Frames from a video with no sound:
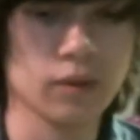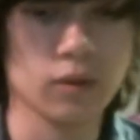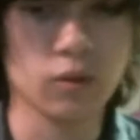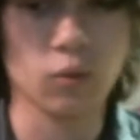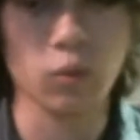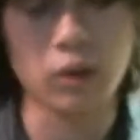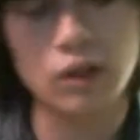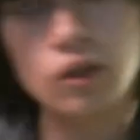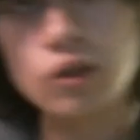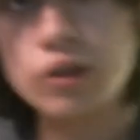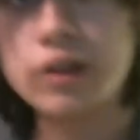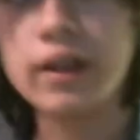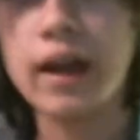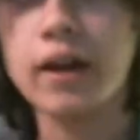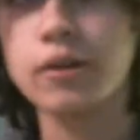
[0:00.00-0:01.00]
when
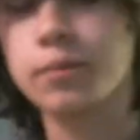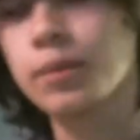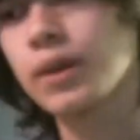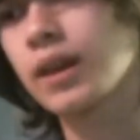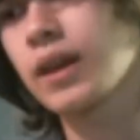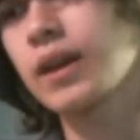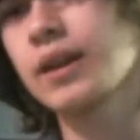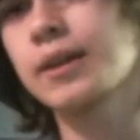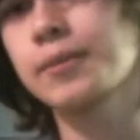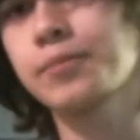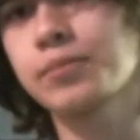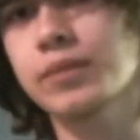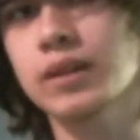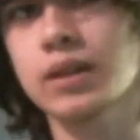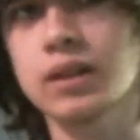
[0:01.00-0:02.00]
learning how to play
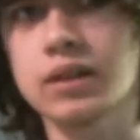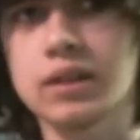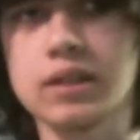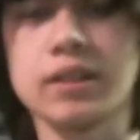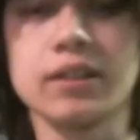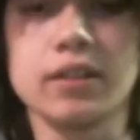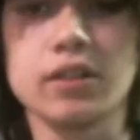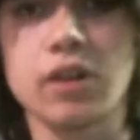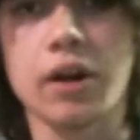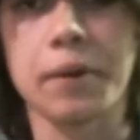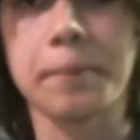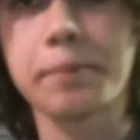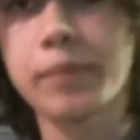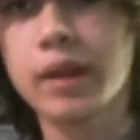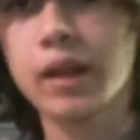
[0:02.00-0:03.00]
lead guitar.
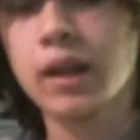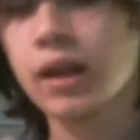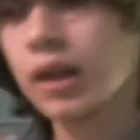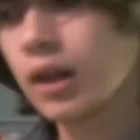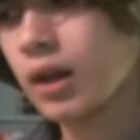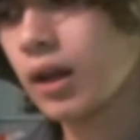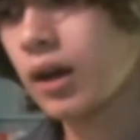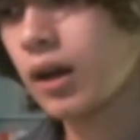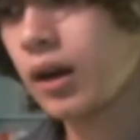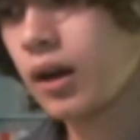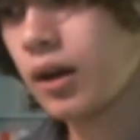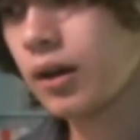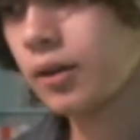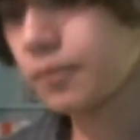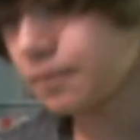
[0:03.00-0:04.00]

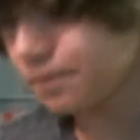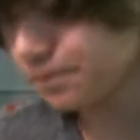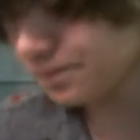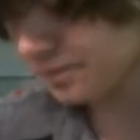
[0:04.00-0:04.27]
Lead